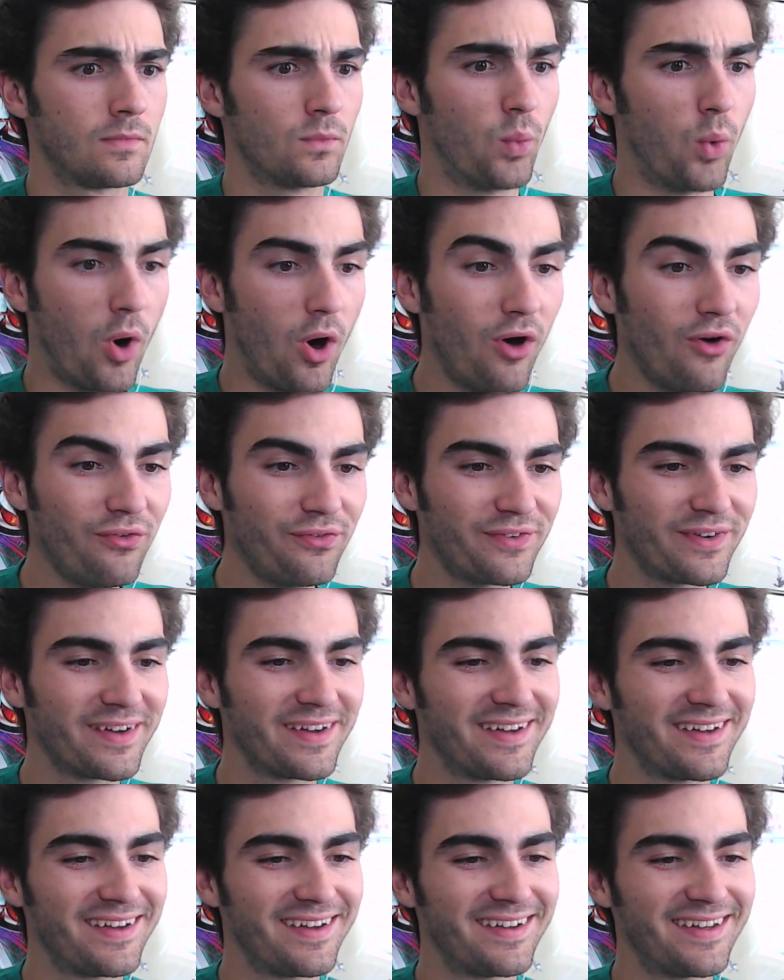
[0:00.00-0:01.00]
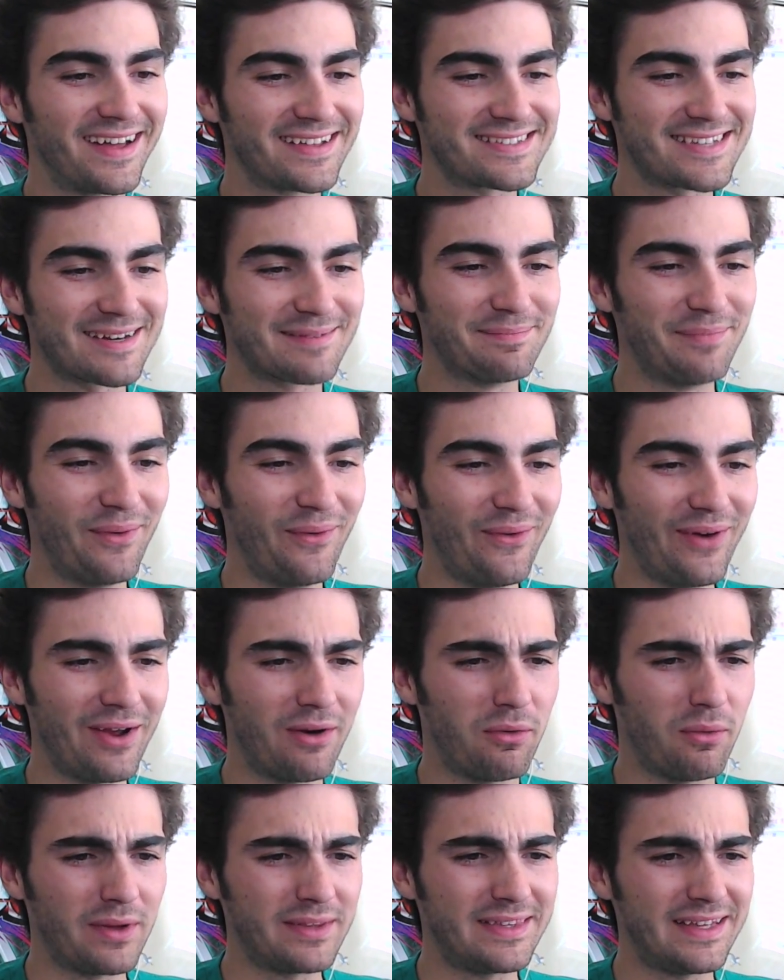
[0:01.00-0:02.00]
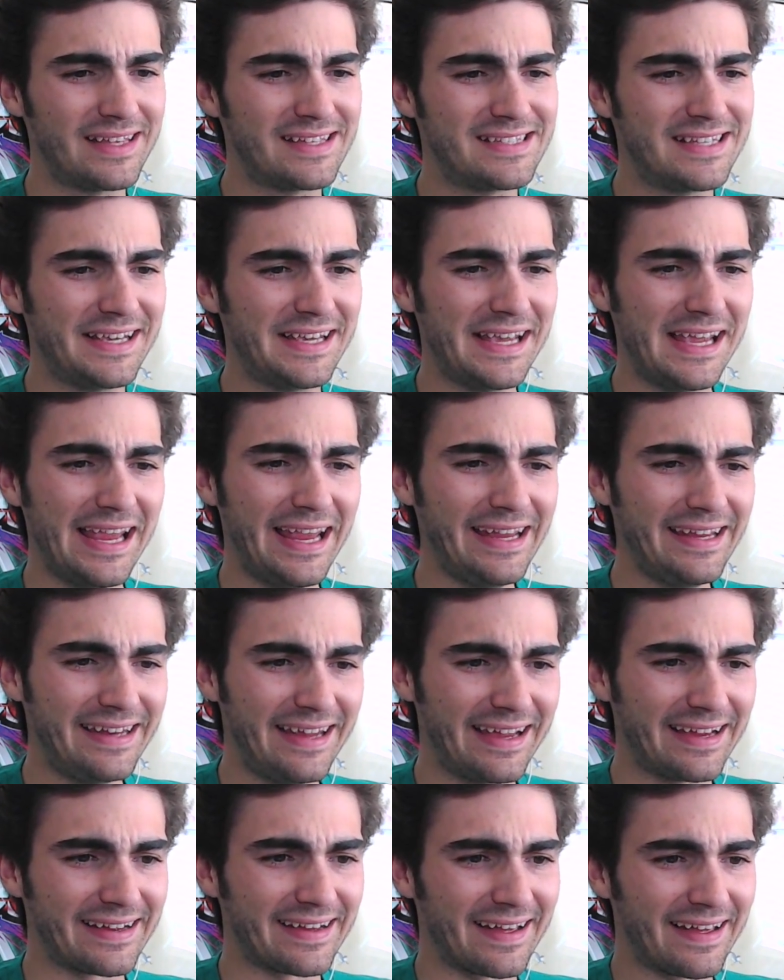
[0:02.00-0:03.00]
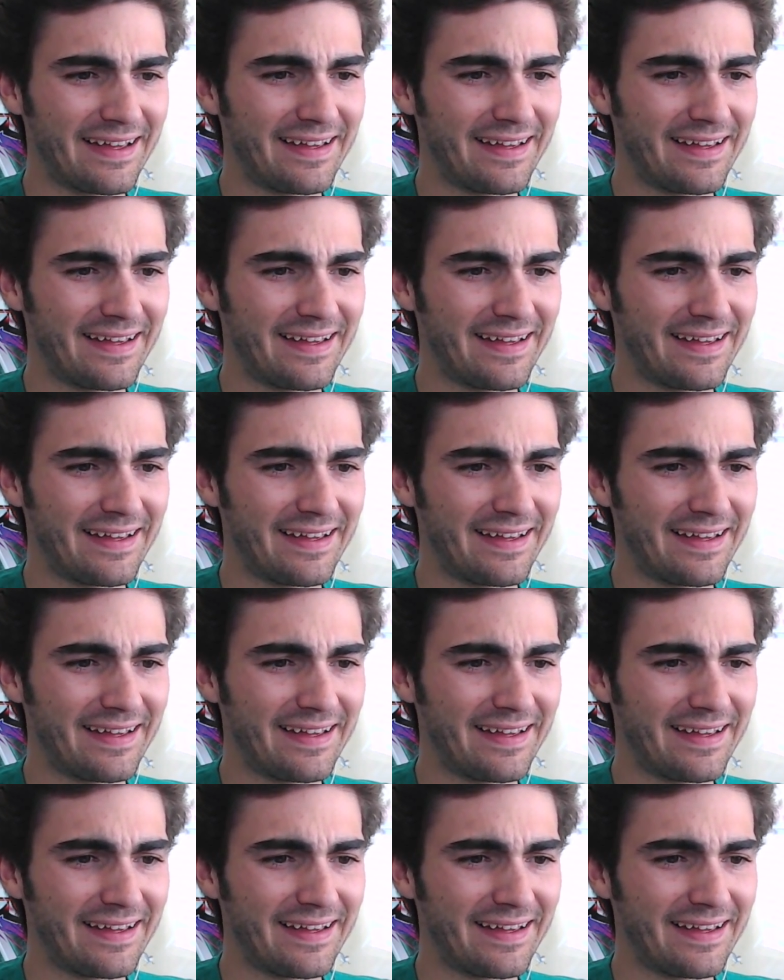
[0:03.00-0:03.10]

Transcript: Wolf? That's our boy! What is he eating?